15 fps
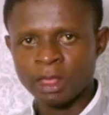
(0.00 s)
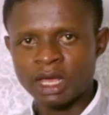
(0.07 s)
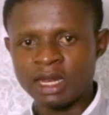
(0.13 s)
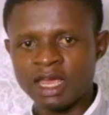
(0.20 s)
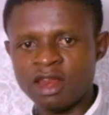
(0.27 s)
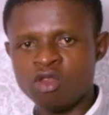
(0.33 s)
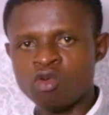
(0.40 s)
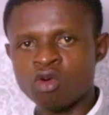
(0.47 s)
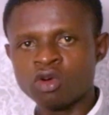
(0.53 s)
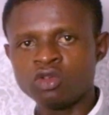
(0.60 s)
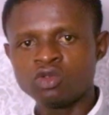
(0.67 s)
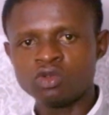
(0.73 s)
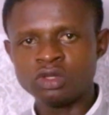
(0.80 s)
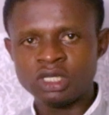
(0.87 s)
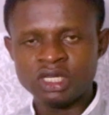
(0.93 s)
and then you
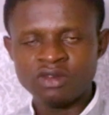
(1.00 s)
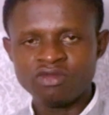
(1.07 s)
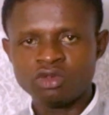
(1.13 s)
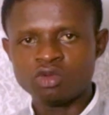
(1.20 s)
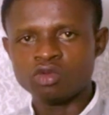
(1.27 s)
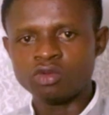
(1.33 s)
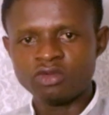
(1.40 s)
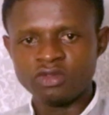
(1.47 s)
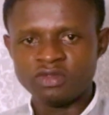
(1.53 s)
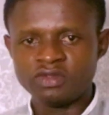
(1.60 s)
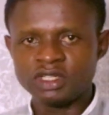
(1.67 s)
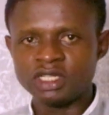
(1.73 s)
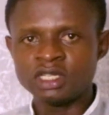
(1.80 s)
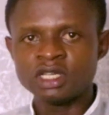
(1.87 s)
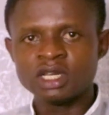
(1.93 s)
want to give
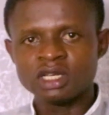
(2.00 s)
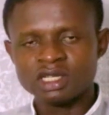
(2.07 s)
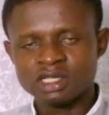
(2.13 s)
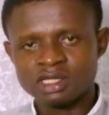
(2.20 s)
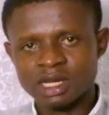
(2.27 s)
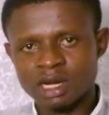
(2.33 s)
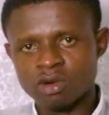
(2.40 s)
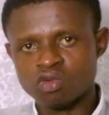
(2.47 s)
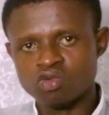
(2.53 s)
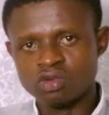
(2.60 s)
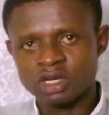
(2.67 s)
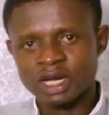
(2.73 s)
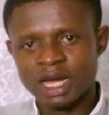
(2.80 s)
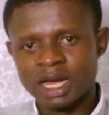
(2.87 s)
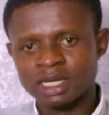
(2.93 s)
250
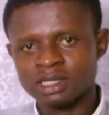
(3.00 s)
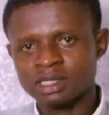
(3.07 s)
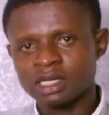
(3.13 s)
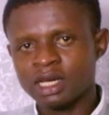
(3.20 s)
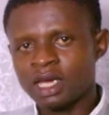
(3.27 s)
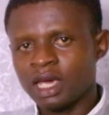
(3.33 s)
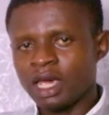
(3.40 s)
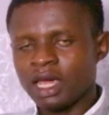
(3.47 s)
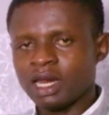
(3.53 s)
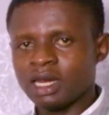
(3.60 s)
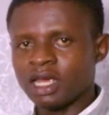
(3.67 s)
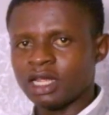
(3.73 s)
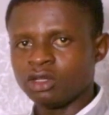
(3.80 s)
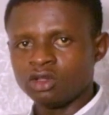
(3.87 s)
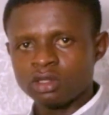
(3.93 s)
saloon cars
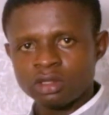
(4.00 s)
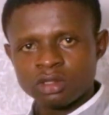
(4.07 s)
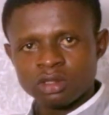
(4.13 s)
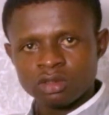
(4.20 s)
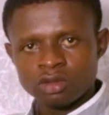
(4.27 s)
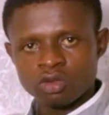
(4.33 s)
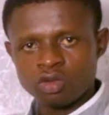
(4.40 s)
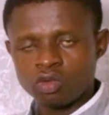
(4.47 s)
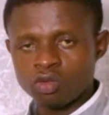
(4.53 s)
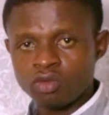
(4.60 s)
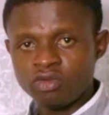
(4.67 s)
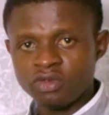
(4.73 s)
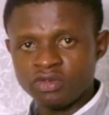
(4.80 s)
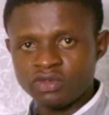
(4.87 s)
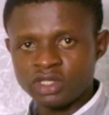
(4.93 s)
and then
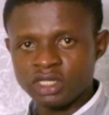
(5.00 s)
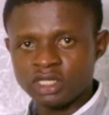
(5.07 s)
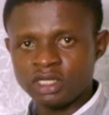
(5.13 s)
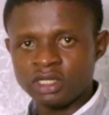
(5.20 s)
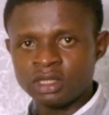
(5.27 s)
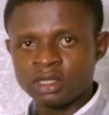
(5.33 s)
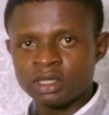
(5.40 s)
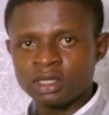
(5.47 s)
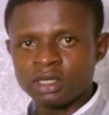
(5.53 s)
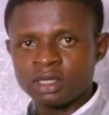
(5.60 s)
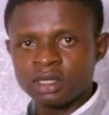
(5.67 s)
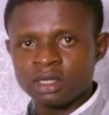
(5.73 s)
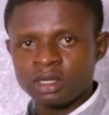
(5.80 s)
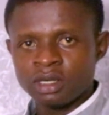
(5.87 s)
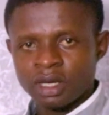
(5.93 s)
250
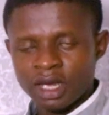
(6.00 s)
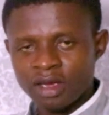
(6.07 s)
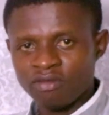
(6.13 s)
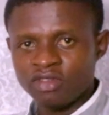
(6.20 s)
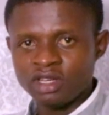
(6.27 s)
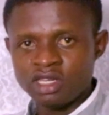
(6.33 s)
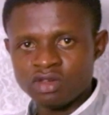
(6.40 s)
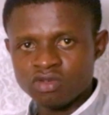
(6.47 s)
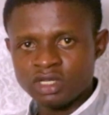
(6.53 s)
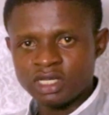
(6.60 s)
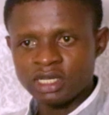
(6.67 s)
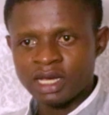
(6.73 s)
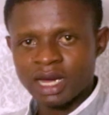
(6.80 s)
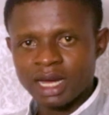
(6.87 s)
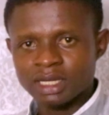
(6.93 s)
heavy
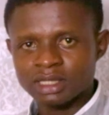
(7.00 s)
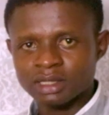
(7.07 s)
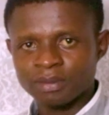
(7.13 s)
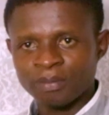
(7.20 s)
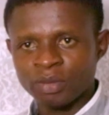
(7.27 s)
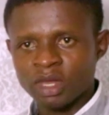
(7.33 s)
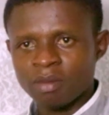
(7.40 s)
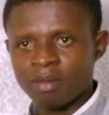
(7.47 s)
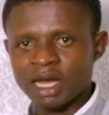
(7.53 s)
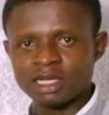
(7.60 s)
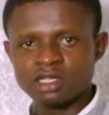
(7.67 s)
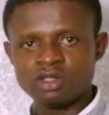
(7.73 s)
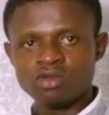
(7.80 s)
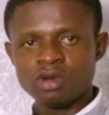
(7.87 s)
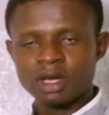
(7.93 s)
duty cars.
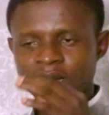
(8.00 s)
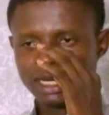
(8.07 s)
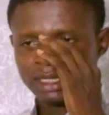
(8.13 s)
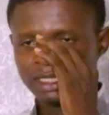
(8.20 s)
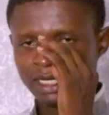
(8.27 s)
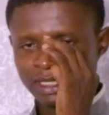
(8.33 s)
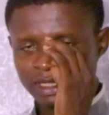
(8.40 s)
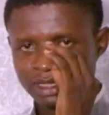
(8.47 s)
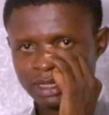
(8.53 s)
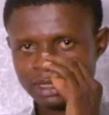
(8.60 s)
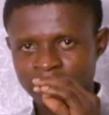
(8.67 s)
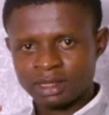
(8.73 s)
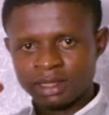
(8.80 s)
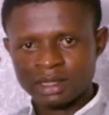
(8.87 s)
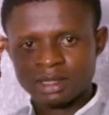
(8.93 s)
But you can't
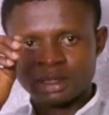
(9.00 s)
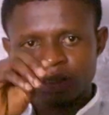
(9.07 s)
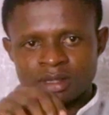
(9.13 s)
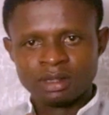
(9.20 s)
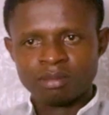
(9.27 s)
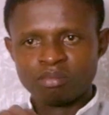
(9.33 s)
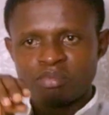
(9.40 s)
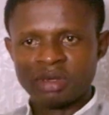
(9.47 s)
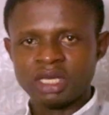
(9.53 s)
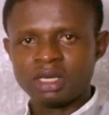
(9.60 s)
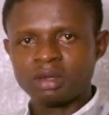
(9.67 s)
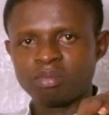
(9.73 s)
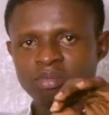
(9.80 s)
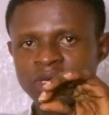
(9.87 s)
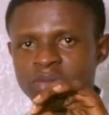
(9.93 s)
just
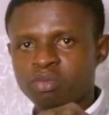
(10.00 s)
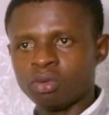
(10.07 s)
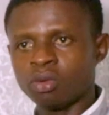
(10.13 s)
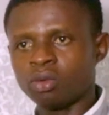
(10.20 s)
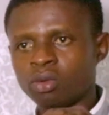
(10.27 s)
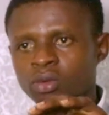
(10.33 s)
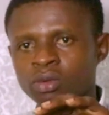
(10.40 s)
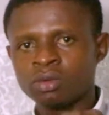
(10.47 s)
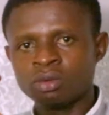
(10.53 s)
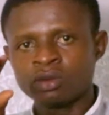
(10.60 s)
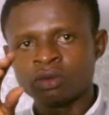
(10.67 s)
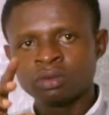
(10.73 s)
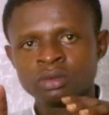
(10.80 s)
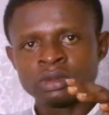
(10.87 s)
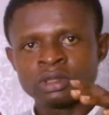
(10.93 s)
pick people,
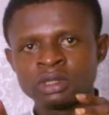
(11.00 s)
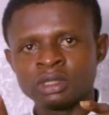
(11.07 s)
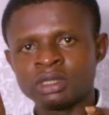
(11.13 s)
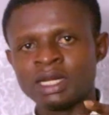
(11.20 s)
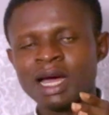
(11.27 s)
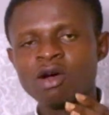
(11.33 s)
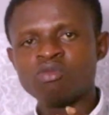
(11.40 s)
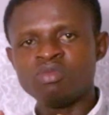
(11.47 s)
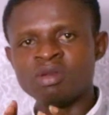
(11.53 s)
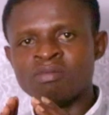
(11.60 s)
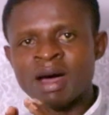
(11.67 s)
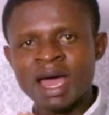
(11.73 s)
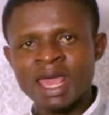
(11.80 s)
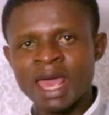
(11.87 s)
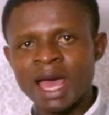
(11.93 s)
that would be
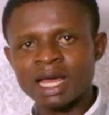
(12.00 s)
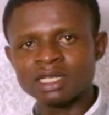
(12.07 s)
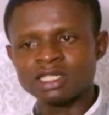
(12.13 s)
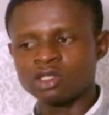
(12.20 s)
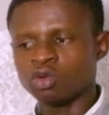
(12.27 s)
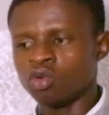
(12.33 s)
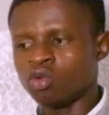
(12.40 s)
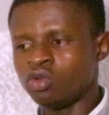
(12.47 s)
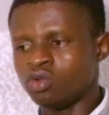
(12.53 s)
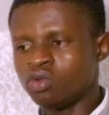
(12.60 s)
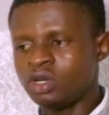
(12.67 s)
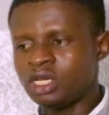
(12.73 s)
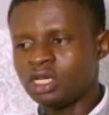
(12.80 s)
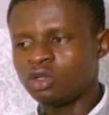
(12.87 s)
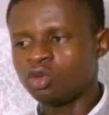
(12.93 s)
biased. So you
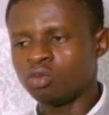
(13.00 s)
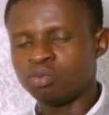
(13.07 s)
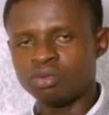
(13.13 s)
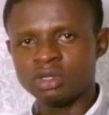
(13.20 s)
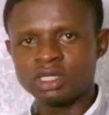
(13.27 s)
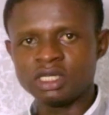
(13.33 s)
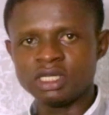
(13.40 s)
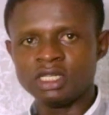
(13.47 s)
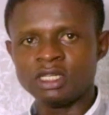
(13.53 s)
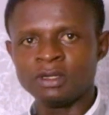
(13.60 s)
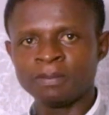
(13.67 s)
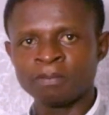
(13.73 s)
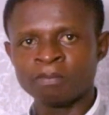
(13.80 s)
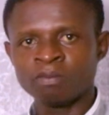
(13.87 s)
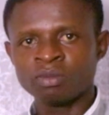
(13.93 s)
need to put
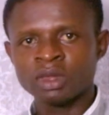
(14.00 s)
in